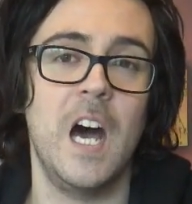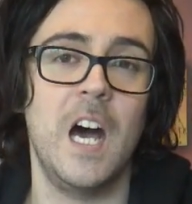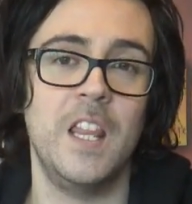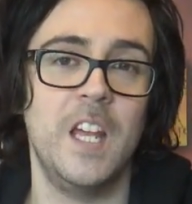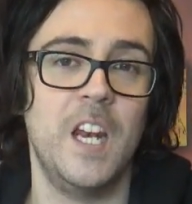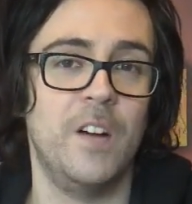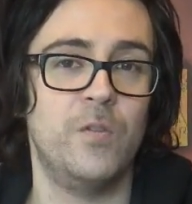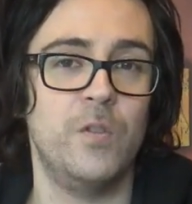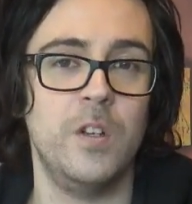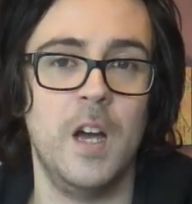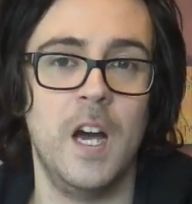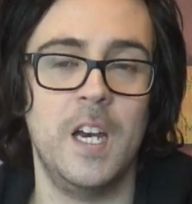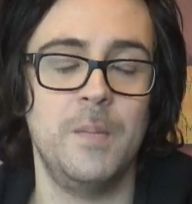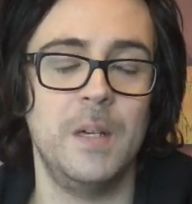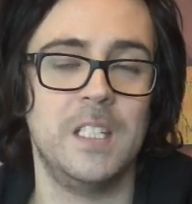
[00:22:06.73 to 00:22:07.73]
and then I've
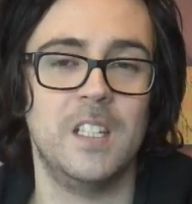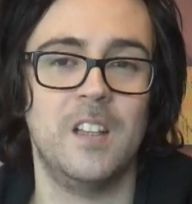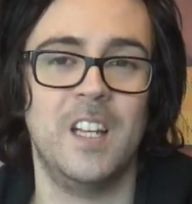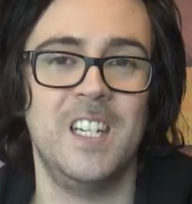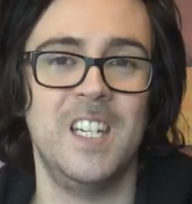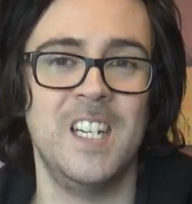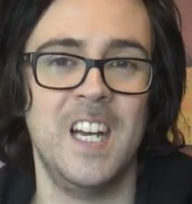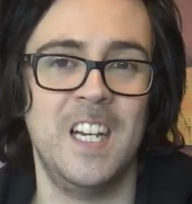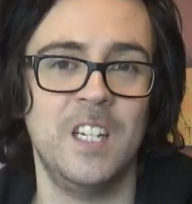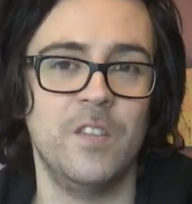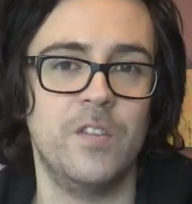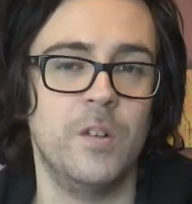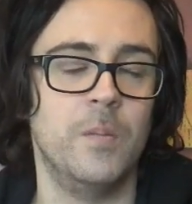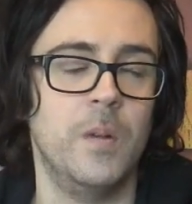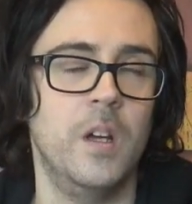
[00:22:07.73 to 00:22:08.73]
reanimated 9
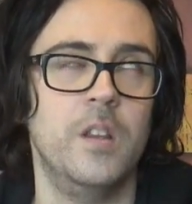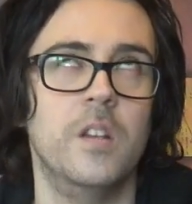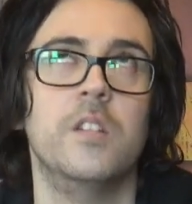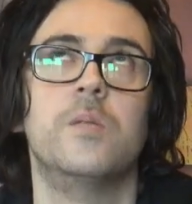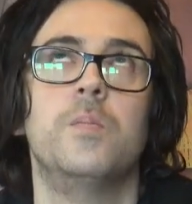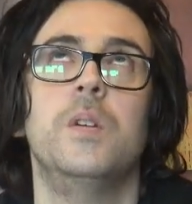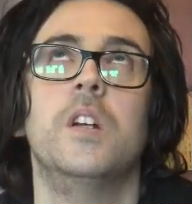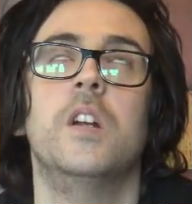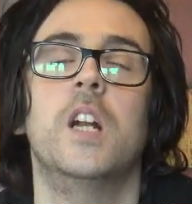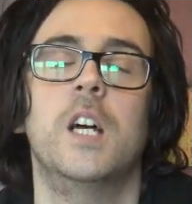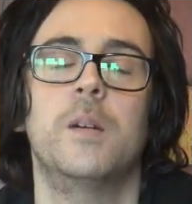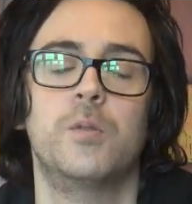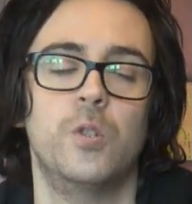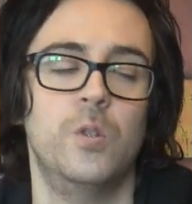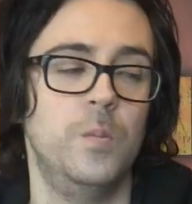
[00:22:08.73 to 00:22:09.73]
of them, and it's been an
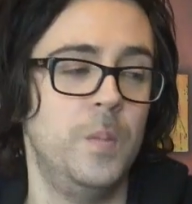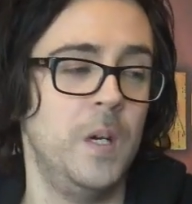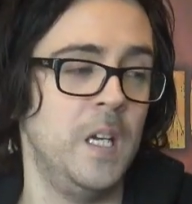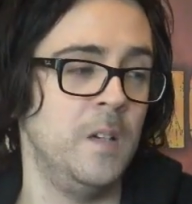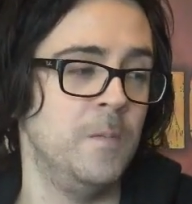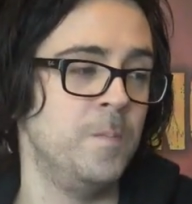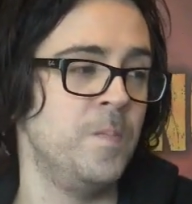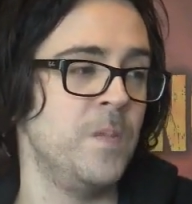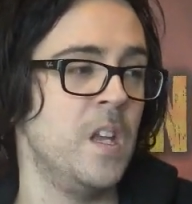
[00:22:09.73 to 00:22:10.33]
absolute pain.